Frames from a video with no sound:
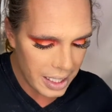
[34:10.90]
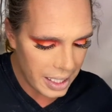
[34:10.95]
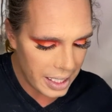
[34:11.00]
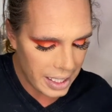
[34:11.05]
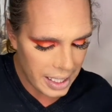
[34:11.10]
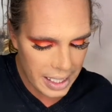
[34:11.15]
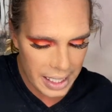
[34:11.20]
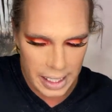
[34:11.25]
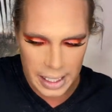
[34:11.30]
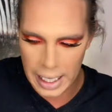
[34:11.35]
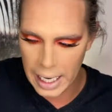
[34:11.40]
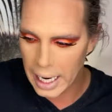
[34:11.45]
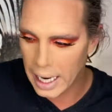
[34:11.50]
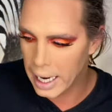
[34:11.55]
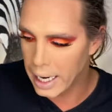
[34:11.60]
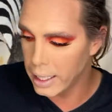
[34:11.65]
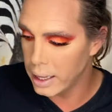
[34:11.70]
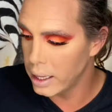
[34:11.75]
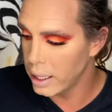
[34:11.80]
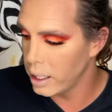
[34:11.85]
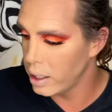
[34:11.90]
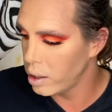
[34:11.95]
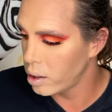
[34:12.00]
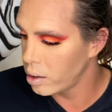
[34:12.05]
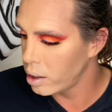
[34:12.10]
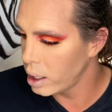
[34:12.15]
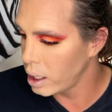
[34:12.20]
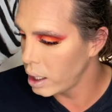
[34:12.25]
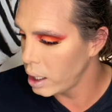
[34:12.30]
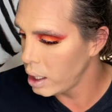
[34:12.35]
Because I
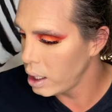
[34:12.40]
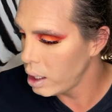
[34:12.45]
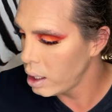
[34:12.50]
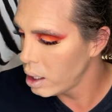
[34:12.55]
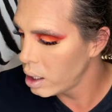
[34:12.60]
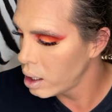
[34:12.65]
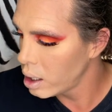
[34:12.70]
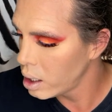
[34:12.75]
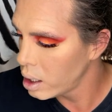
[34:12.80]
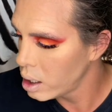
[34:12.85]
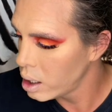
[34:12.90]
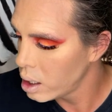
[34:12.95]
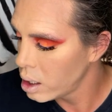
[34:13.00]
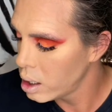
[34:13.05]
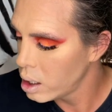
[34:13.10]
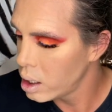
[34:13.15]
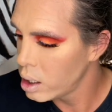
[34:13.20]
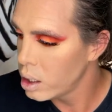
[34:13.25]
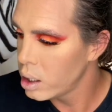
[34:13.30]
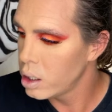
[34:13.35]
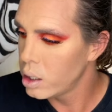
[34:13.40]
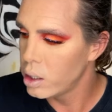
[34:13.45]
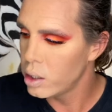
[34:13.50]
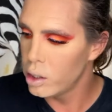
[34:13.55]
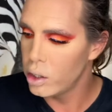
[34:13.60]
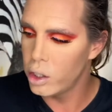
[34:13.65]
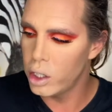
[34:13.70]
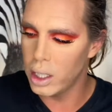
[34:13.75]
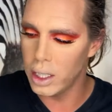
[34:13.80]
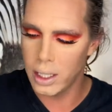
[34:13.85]
literally
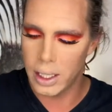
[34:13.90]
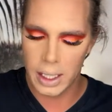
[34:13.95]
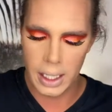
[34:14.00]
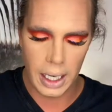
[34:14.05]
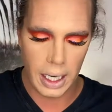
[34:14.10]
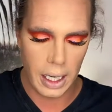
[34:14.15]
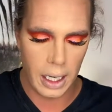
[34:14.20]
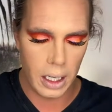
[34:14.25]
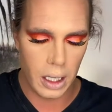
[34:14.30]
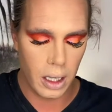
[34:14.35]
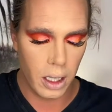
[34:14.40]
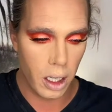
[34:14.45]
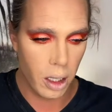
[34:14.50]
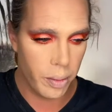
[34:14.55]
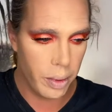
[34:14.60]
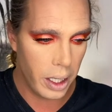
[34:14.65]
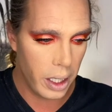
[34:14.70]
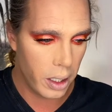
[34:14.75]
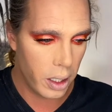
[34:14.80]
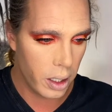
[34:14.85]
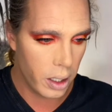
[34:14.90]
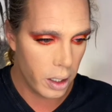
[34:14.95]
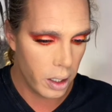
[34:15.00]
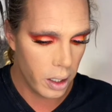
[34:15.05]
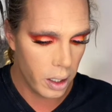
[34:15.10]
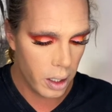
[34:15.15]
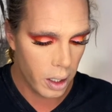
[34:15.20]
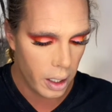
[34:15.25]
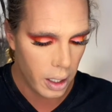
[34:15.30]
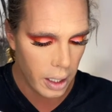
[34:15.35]
just take a little bit
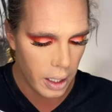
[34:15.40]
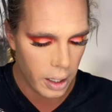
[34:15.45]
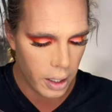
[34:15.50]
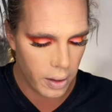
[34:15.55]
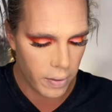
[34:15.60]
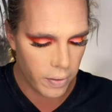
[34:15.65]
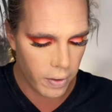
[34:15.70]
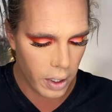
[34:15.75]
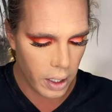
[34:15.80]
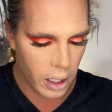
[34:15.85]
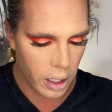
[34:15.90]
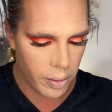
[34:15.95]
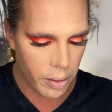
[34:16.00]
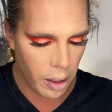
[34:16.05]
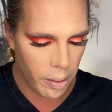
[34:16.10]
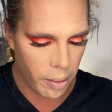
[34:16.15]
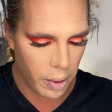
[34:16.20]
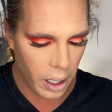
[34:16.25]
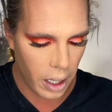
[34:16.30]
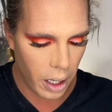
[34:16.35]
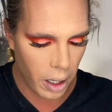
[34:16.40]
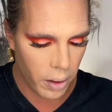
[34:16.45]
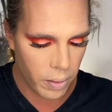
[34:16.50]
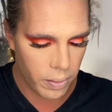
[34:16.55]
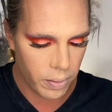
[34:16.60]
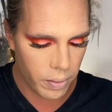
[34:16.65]
at the front of my brow